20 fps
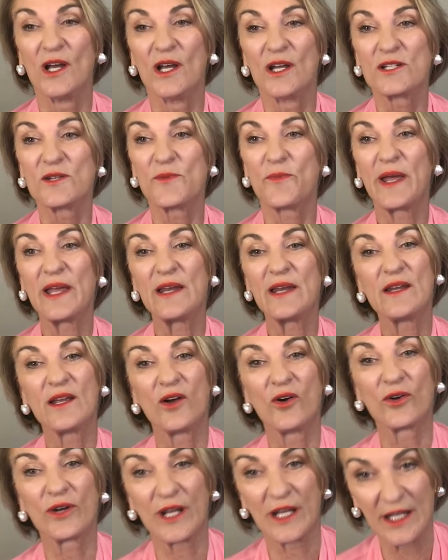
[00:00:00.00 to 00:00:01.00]
depending
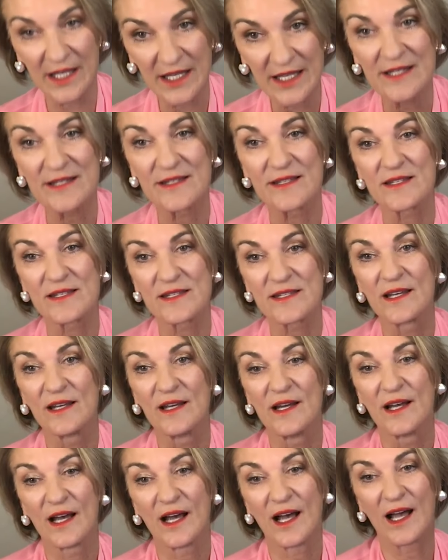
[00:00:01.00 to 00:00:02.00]
on his
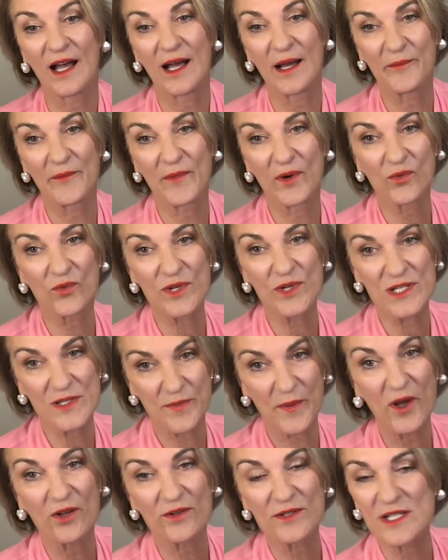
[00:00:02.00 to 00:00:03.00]
um,
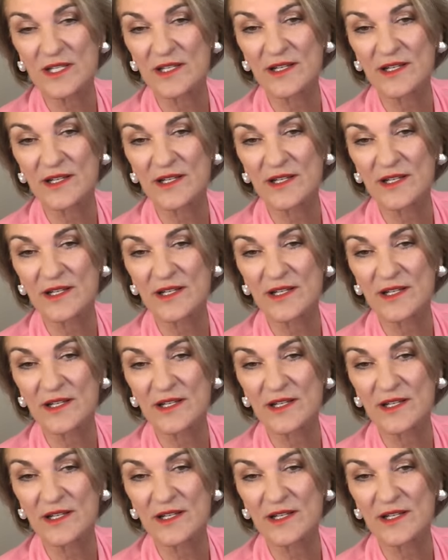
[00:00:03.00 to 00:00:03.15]
response.